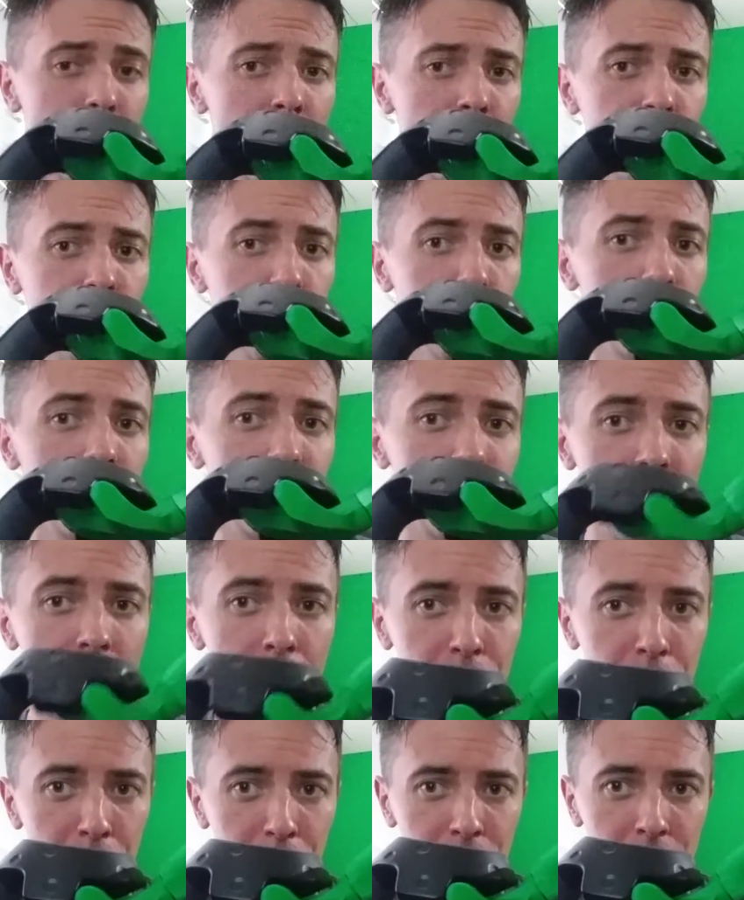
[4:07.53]
This one is not
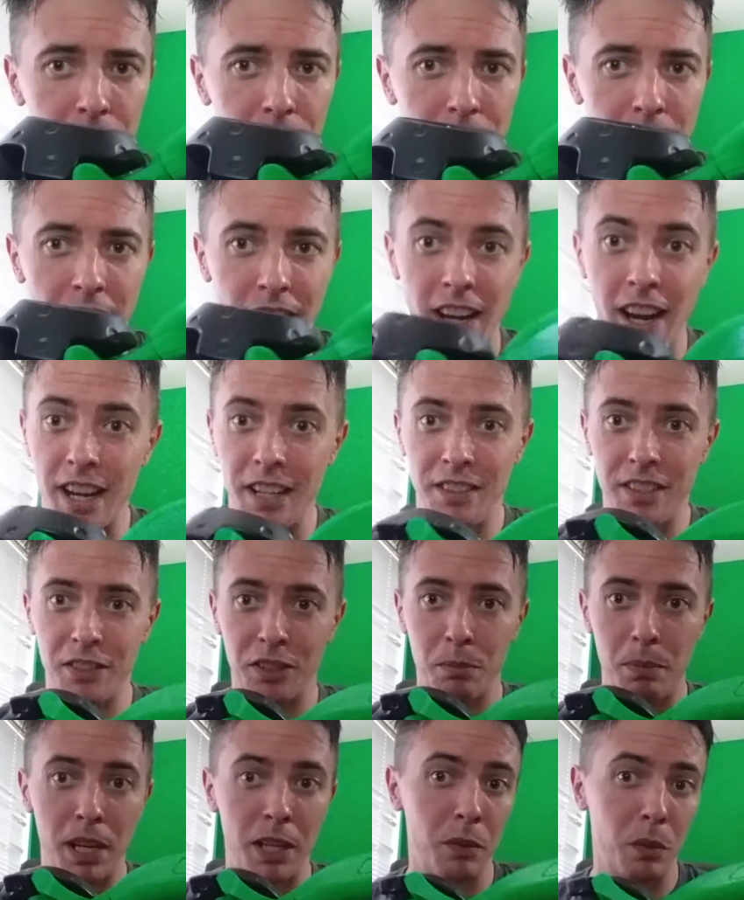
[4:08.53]
for sale yet. I
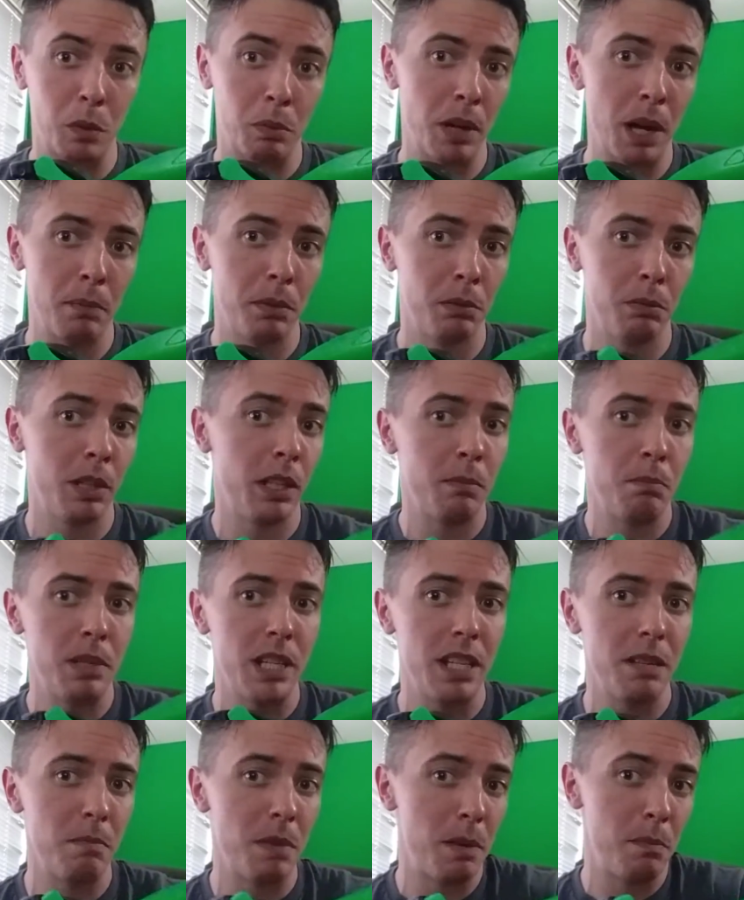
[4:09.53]
anticipate it will probably
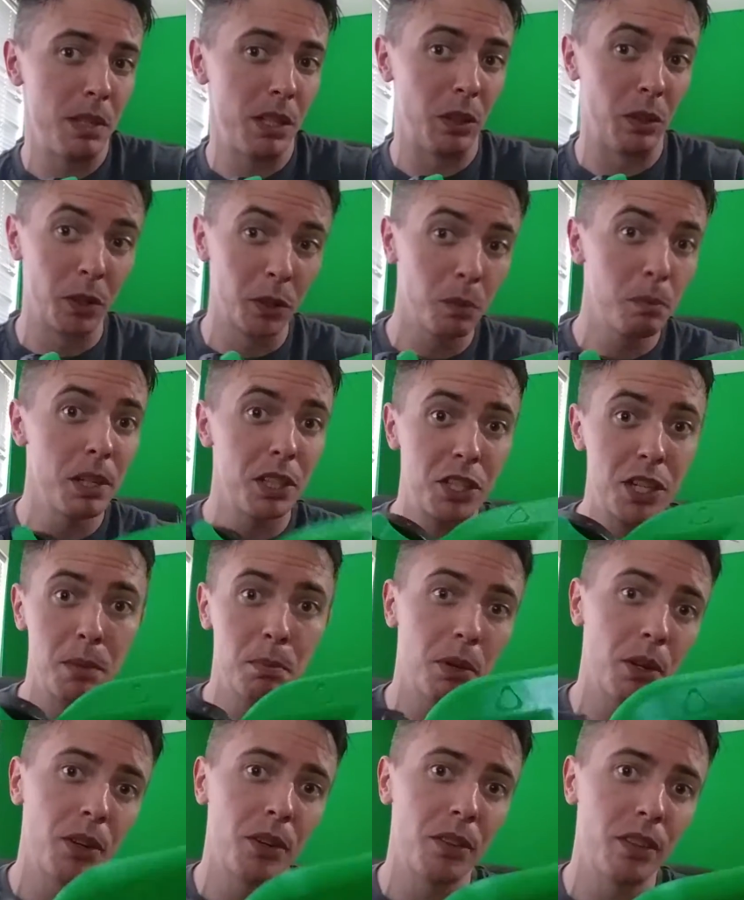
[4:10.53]
be maybe a little bit
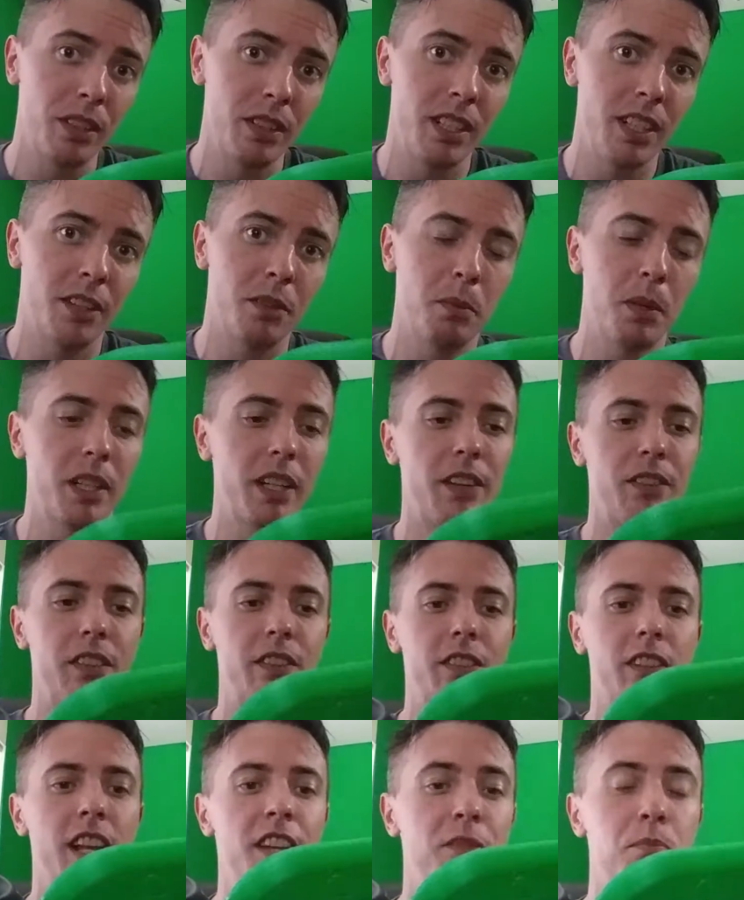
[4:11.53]
cheaper than the other one because
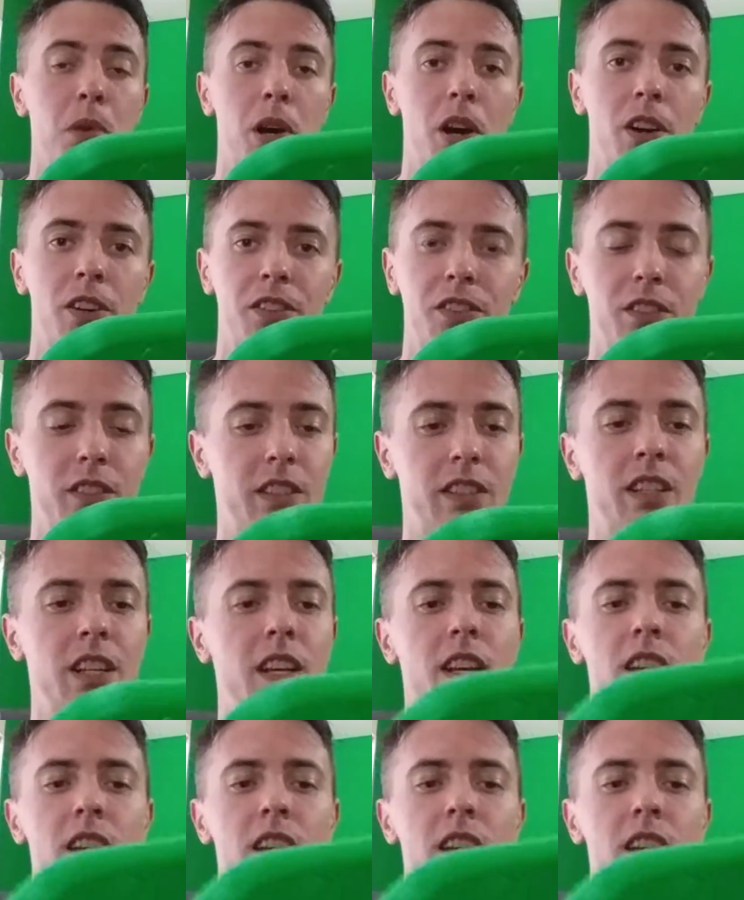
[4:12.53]
it's less parts, and